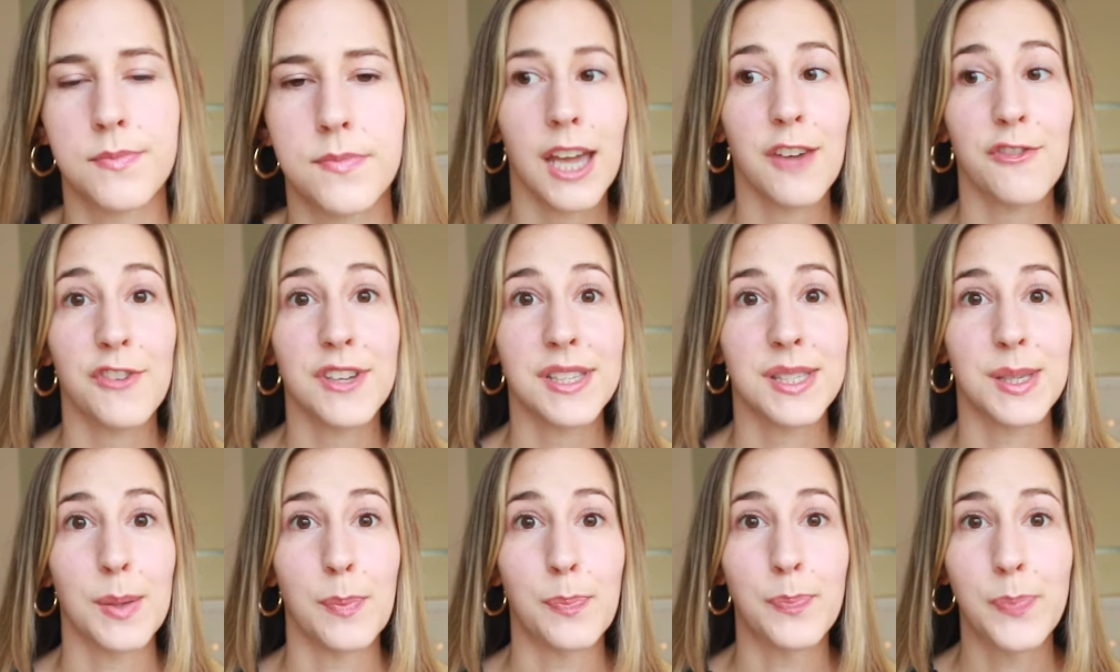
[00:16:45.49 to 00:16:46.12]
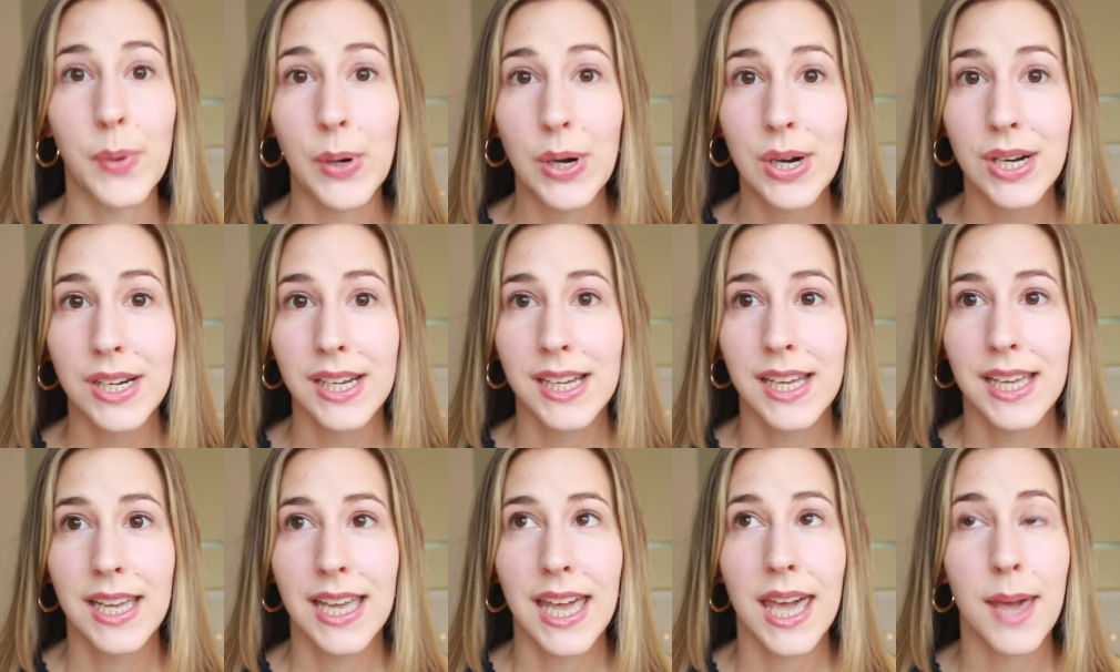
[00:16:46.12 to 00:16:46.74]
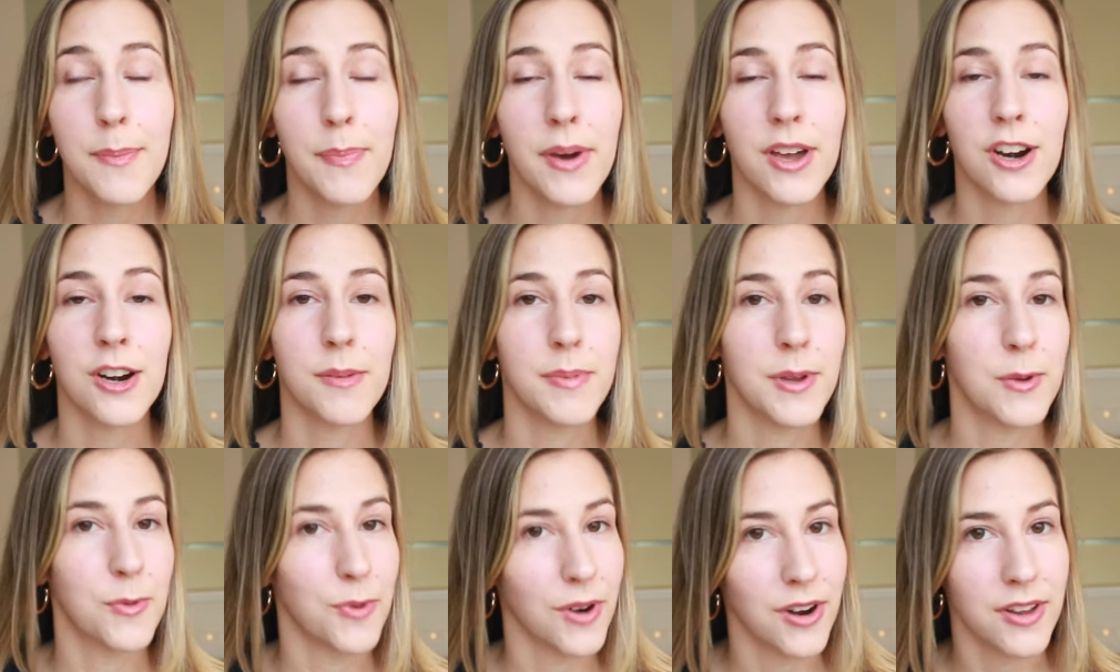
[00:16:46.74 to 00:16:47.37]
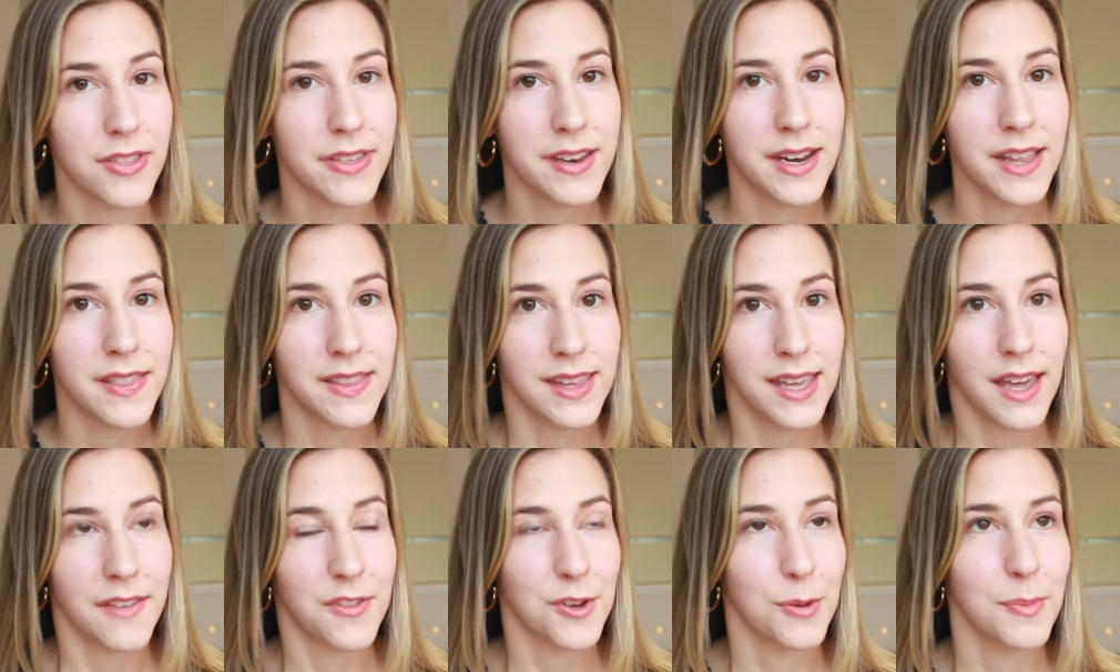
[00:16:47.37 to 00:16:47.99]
If it's a book, it better be worth it in the end.